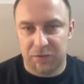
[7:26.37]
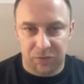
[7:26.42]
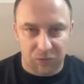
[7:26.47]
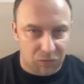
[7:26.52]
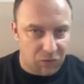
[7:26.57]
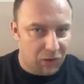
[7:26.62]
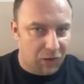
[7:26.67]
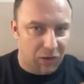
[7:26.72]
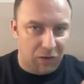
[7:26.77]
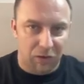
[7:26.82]

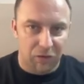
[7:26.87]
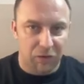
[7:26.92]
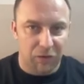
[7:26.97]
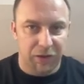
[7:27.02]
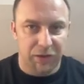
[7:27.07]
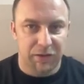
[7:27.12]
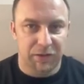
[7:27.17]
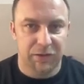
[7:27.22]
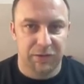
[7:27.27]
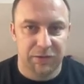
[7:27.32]
So look
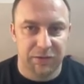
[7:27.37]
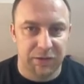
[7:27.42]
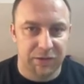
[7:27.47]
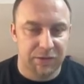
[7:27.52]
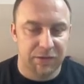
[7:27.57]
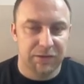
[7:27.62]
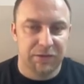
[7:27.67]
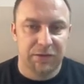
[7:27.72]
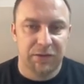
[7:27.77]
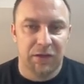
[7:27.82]
at this. This
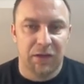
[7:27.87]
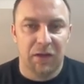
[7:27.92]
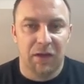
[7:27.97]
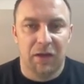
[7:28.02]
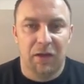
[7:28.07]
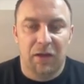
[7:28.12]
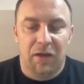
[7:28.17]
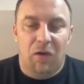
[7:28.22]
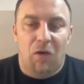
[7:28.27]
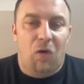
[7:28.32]
is
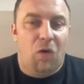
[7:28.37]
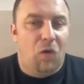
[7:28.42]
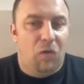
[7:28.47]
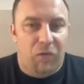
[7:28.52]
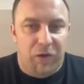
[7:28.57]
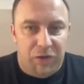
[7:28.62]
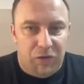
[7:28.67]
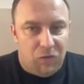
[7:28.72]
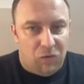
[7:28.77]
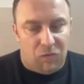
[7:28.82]

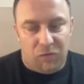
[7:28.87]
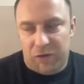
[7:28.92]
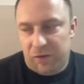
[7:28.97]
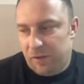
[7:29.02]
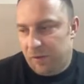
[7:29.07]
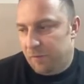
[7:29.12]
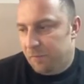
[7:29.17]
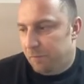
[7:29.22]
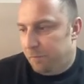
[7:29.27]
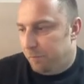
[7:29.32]
already,
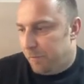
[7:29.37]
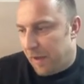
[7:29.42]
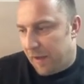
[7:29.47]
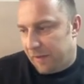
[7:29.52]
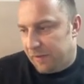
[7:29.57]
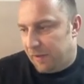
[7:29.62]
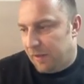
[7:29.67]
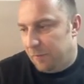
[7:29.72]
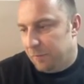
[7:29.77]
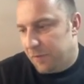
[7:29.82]
already bad
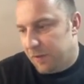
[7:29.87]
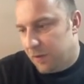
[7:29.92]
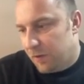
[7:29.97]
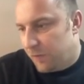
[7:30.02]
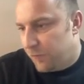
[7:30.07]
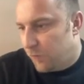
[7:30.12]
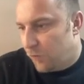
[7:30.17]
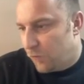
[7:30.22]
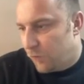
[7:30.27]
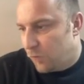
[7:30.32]
game here
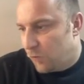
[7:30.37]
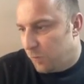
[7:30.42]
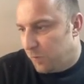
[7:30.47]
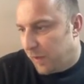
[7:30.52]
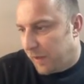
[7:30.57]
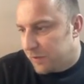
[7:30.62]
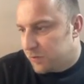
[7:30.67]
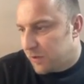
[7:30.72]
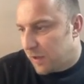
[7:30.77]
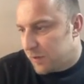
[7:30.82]
for, for
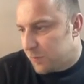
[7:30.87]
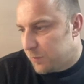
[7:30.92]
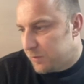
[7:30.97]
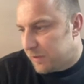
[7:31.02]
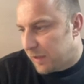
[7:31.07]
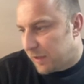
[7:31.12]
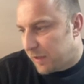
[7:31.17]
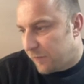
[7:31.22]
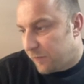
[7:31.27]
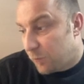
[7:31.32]
black. So as we
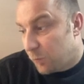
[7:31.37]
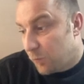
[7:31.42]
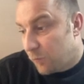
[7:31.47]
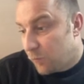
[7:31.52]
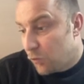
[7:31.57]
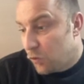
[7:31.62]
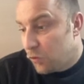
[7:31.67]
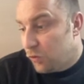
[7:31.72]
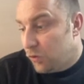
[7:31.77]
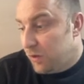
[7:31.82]
said, after move
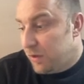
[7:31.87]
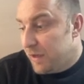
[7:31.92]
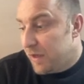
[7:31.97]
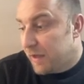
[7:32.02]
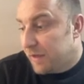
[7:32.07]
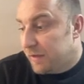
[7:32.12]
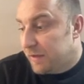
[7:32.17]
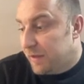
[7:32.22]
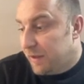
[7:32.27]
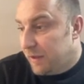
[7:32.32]
rook to e
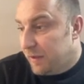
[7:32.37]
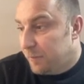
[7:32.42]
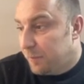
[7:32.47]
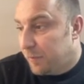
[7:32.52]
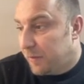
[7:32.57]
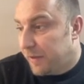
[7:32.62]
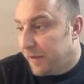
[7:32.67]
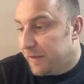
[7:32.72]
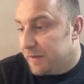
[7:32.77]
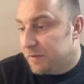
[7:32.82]
eight, Ding
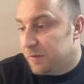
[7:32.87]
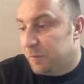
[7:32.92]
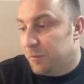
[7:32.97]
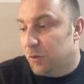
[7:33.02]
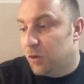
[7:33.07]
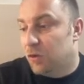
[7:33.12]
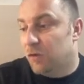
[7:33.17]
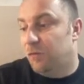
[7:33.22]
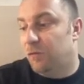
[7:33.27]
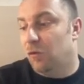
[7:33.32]
plays the
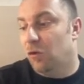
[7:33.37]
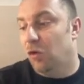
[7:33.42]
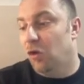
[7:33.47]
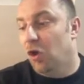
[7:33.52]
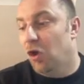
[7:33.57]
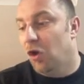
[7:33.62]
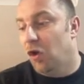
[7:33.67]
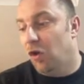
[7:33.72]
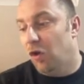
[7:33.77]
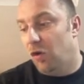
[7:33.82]
beautiful
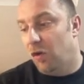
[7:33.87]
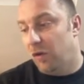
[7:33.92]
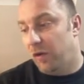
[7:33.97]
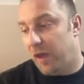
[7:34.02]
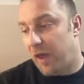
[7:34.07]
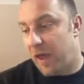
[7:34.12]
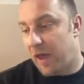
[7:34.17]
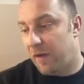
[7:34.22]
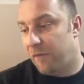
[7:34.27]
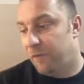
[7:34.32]
uh,
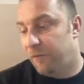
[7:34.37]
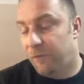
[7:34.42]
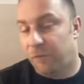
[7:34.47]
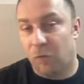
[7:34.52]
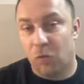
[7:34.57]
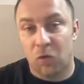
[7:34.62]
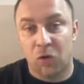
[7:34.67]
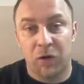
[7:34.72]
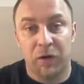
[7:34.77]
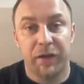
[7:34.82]
f
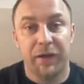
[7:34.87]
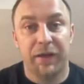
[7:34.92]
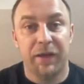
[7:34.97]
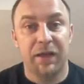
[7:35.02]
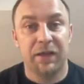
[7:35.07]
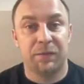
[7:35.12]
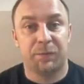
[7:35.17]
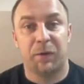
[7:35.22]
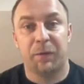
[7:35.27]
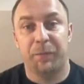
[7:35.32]
four,
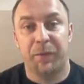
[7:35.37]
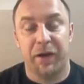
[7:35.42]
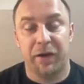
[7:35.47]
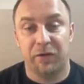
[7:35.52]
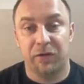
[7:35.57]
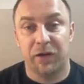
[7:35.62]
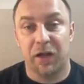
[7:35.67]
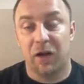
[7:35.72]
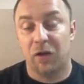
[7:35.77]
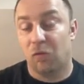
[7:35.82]
is
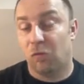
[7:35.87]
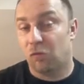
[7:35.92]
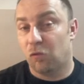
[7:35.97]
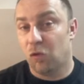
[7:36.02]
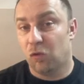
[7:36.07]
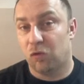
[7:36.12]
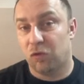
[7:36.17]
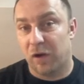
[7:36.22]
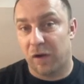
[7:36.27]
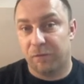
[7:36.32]
preparing now
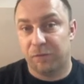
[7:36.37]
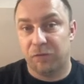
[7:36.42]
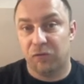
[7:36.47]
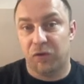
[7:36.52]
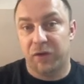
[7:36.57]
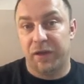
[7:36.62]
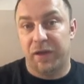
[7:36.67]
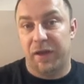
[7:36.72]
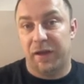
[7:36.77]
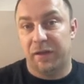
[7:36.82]
rook to f
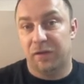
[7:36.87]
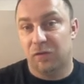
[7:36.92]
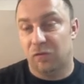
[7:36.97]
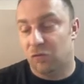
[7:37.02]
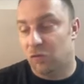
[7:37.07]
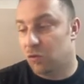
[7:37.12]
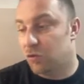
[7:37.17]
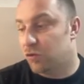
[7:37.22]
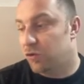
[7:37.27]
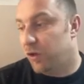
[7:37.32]
three and
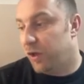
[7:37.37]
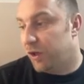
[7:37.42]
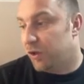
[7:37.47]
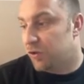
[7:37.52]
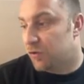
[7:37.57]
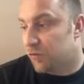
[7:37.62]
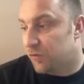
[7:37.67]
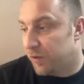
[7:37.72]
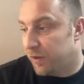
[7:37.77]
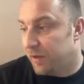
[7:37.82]
rook to h
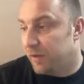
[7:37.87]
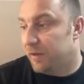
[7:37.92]
three.